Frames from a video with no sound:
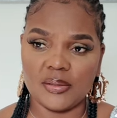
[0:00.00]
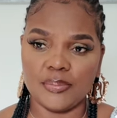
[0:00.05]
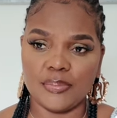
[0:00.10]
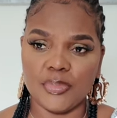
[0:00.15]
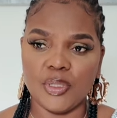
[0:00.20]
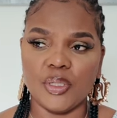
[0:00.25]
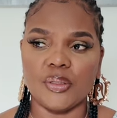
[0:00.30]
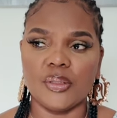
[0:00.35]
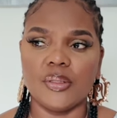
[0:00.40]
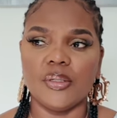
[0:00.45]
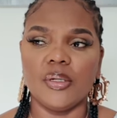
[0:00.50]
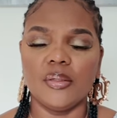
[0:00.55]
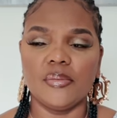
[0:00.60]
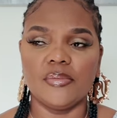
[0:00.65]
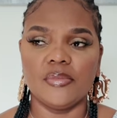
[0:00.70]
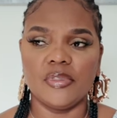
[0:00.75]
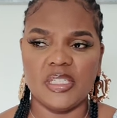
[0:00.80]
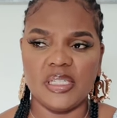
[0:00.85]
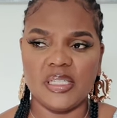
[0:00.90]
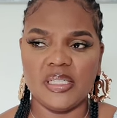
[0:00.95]
but not
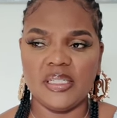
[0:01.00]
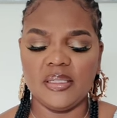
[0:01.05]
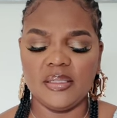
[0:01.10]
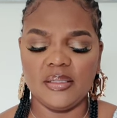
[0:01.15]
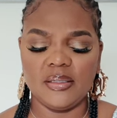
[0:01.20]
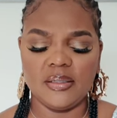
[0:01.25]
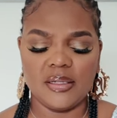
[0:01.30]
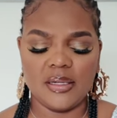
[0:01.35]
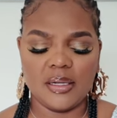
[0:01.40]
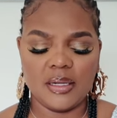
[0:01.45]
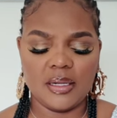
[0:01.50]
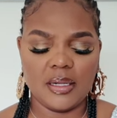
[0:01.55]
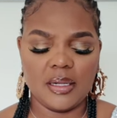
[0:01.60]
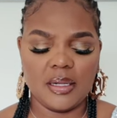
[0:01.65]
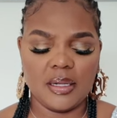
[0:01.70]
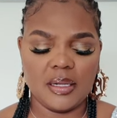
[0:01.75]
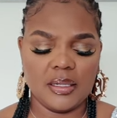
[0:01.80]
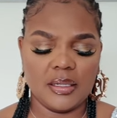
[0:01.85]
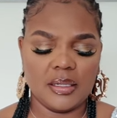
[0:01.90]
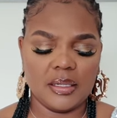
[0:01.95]
really
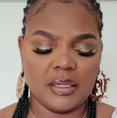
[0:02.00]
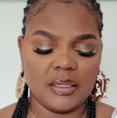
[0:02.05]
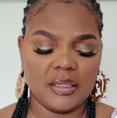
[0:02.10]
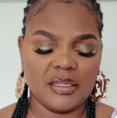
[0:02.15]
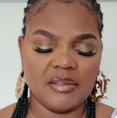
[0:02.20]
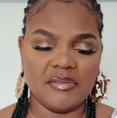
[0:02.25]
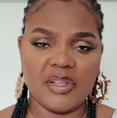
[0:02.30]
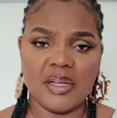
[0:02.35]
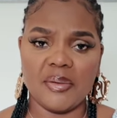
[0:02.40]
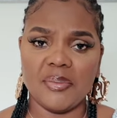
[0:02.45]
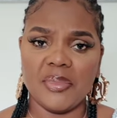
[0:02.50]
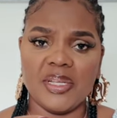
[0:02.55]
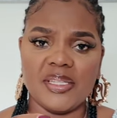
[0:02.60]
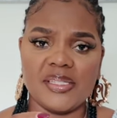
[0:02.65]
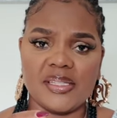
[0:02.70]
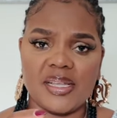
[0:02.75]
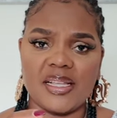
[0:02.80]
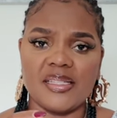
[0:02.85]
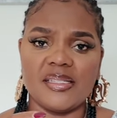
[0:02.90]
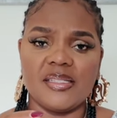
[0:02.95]
if that makes
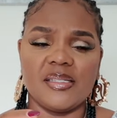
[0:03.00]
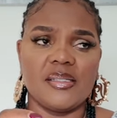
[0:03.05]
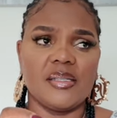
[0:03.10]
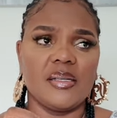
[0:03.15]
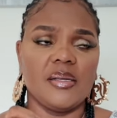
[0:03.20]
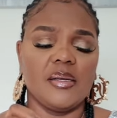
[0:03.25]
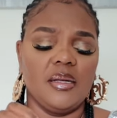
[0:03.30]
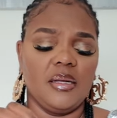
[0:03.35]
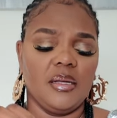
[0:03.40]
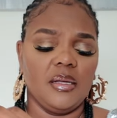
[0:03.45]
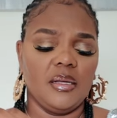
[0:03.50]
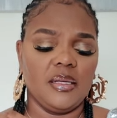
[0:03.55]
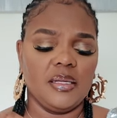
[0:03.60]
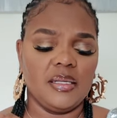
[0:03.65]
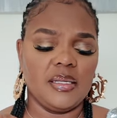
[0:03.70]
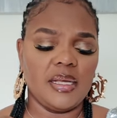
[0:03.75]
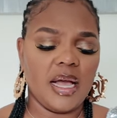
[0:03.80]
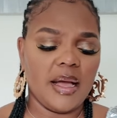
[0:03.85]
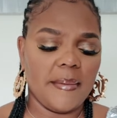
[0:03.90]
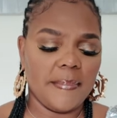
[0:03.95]
sense
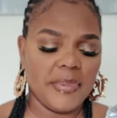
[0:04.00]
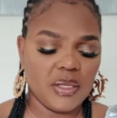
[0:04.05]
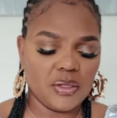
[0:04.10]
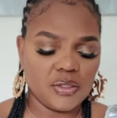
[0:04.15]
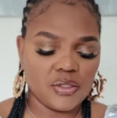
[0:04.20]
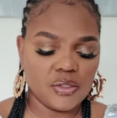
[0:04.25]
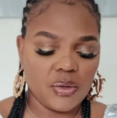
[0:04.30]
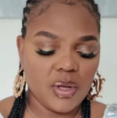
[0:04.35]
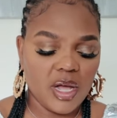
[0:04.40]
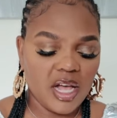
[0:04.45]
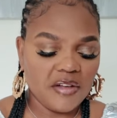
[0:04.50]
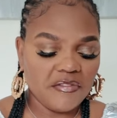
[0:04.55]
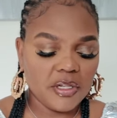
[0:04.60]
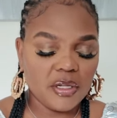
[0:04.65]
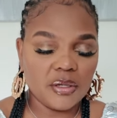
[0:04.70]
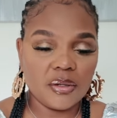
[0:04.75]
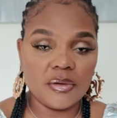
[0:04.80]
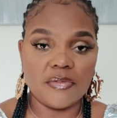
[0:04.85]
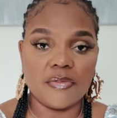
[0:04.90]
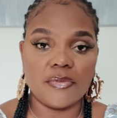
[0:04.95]
yeah because you have a
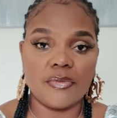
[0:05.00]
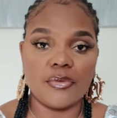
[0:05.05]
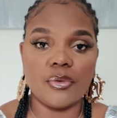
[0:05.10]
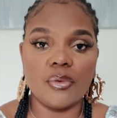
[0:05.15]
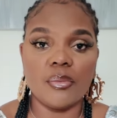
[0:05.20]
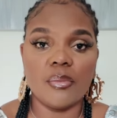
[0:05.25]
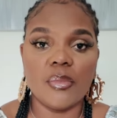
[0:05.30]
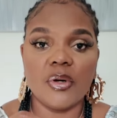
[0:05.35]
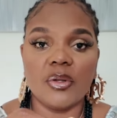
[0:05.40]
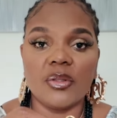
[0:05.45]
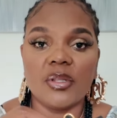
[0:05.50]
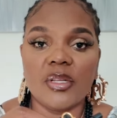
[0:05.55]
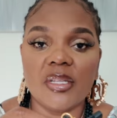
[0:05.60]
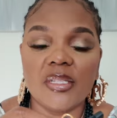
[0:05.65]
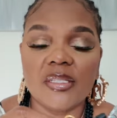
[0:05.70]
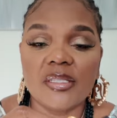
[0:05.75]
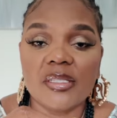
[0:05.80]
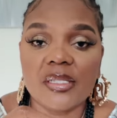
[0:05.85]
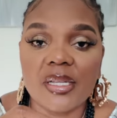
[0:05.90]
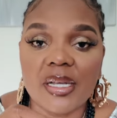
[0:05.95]
lot of room on the
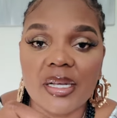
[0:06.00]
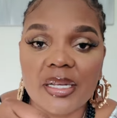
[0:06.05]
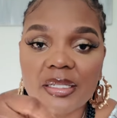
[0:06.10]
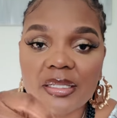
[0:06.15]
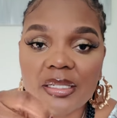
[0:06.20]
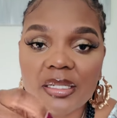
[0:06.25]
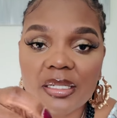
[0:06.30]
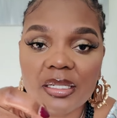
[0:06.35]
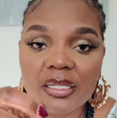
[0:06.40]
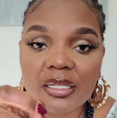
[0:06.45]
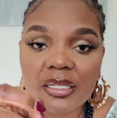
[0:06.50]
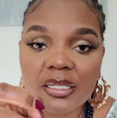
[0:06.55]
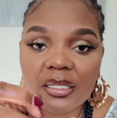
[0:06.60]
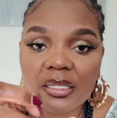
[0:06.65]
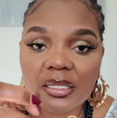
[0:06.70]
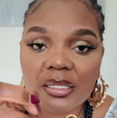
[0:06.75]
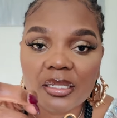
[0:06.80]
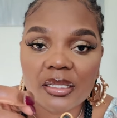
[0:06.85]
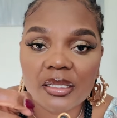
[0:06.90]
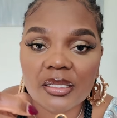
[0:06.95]
inside
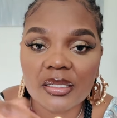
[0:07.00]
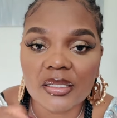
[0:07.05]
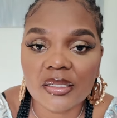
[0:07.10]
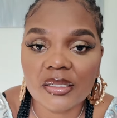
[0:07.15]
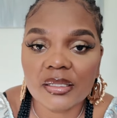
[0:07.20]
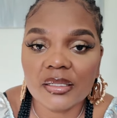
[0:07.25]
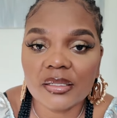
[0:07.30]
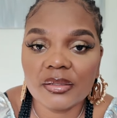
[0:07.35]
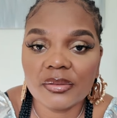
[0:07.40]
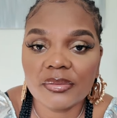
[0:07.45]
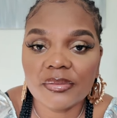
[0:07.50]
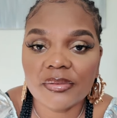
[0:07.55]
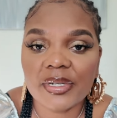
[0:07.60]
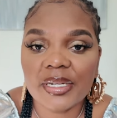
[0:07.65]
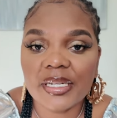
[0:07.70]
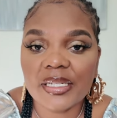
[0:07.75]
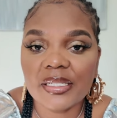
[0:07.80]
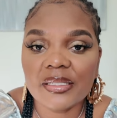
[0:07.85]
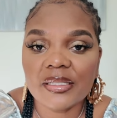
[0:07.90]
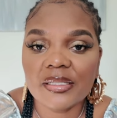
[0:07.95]

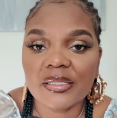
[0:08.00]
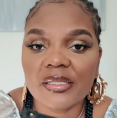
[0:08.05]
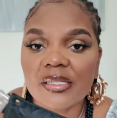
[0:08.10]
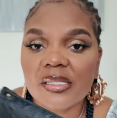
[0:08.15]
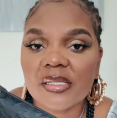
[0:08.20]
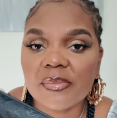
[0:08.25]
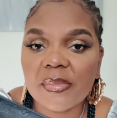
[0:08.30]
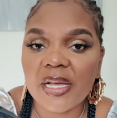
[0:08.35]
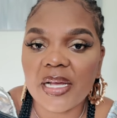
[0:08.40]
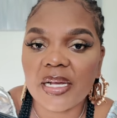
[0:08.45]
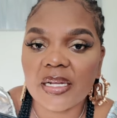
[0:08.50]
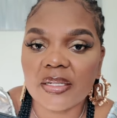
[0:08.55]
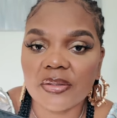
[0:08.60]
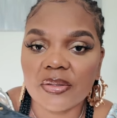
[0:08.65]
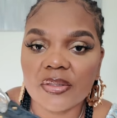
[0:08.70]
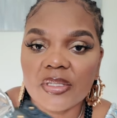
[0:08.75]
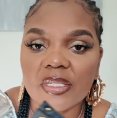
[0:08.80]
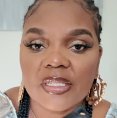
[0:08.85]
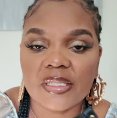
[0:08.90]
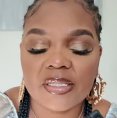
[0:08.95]
right this is my hand
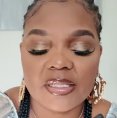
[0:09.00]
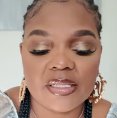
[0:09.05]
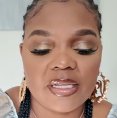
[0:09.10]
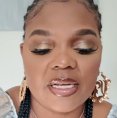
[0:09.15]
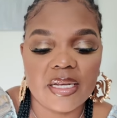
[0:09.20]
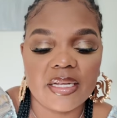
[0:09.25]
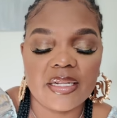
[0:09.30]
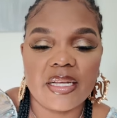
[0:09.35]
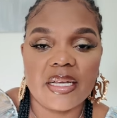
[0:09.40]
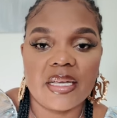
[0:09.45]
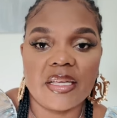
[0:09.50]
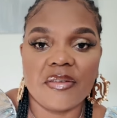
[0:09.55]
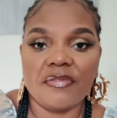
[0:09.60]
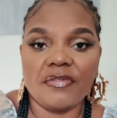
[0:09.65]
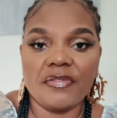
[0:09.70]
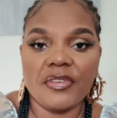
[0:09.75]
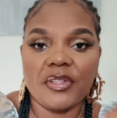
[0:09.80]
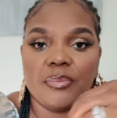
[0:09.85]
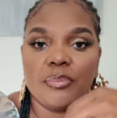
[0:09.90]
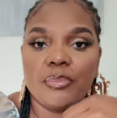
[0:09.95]
on the inside i can
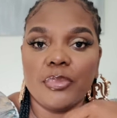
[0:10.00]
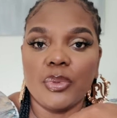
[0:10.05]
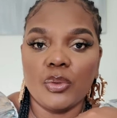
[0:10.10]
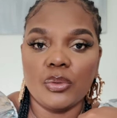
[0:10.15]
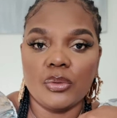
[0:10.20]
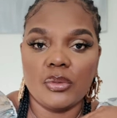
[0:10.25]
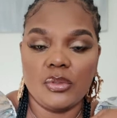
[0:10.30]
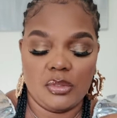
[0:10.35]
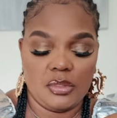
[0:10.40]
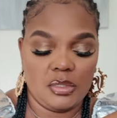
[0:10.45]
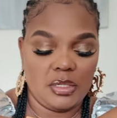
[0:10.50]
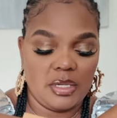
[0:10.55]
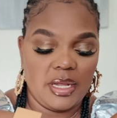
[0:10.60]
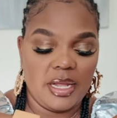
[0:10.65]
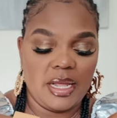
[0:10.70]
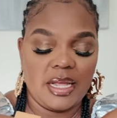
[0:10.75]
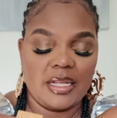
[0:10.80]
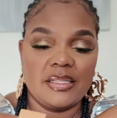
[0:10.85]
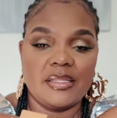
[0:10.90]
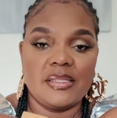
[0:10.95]
fit both
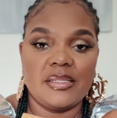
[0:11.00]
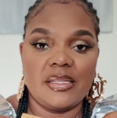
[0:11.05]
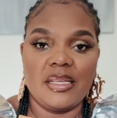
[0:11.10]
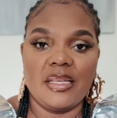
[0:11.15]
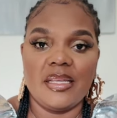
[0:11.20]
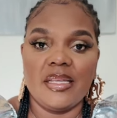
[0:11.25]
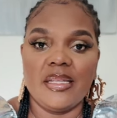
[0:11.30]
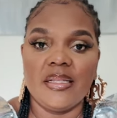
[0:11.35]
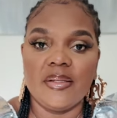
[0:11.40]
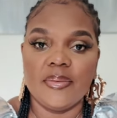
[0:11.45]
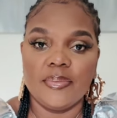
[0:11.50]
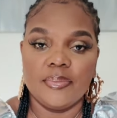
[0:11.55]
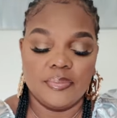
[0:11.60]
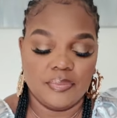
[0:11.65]
hands in